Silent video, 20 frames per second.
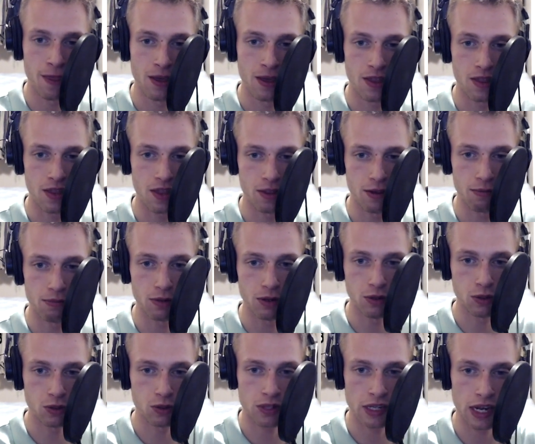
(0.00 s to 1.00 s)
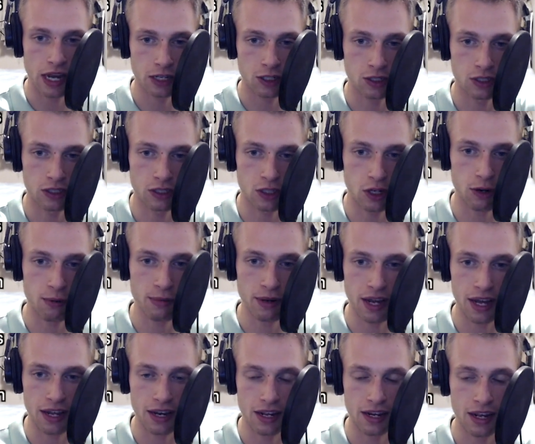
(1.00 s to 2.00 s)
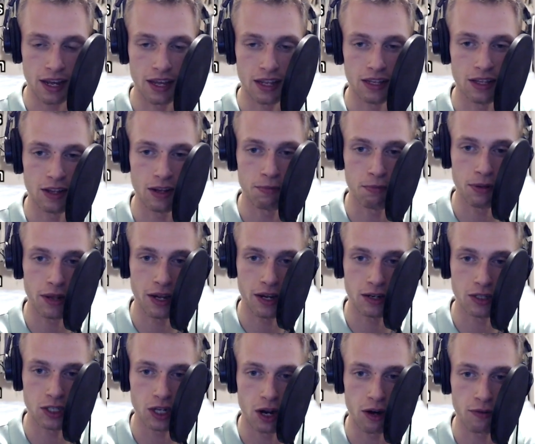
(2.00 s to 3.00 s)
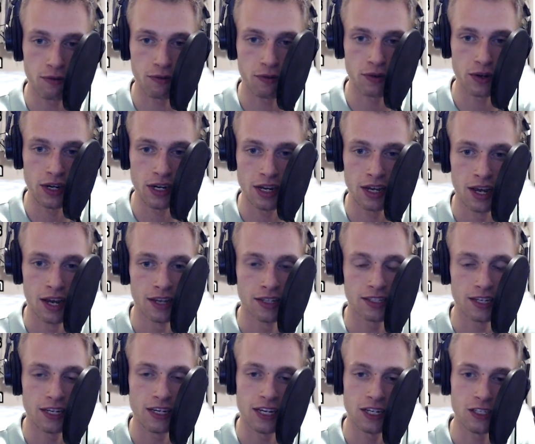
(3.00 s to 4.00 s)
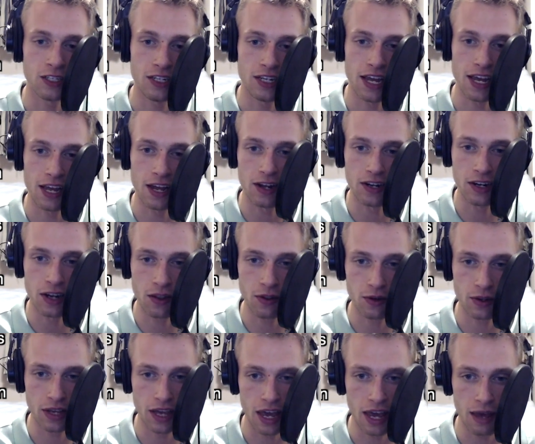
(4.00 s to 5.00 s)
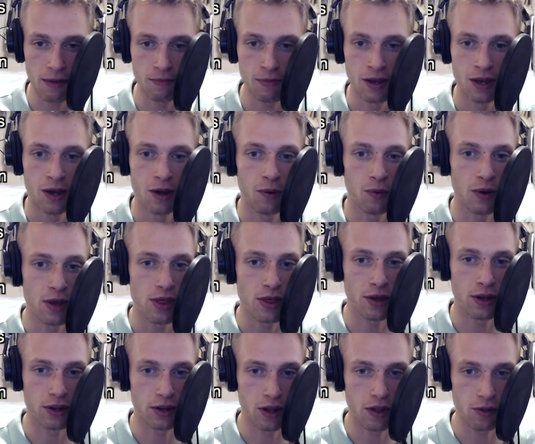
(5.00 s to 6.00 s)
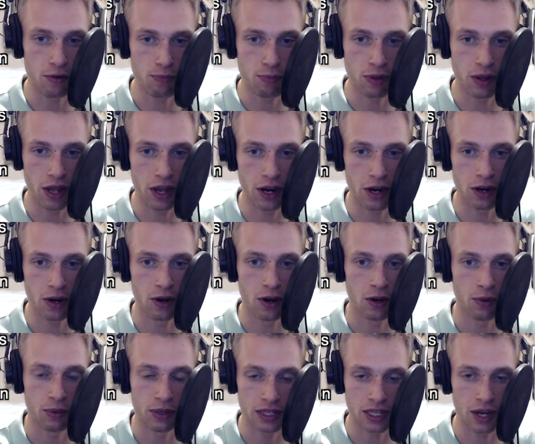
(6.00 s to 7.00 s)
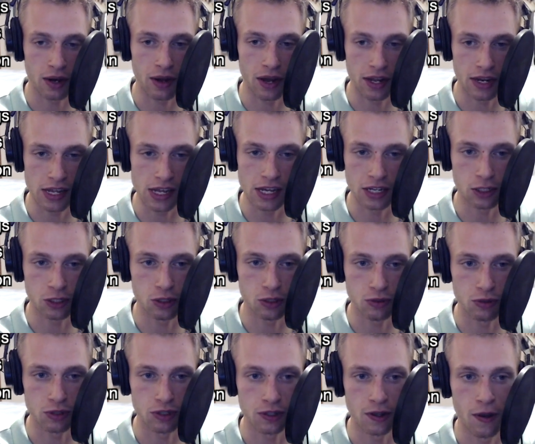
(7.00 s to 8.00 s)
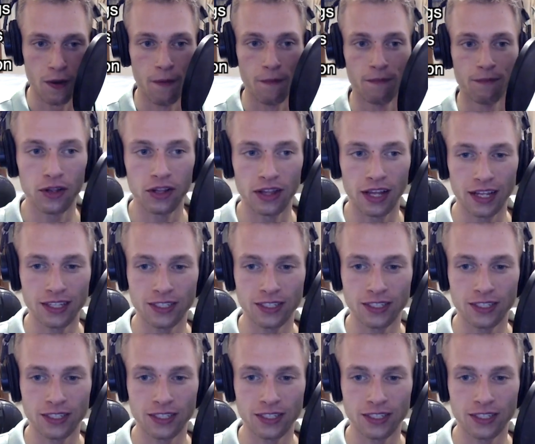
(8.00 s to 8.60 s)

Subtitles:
then the Bluetooth connection is terminated and the players are free to initiate another game with another player without any issues. Let's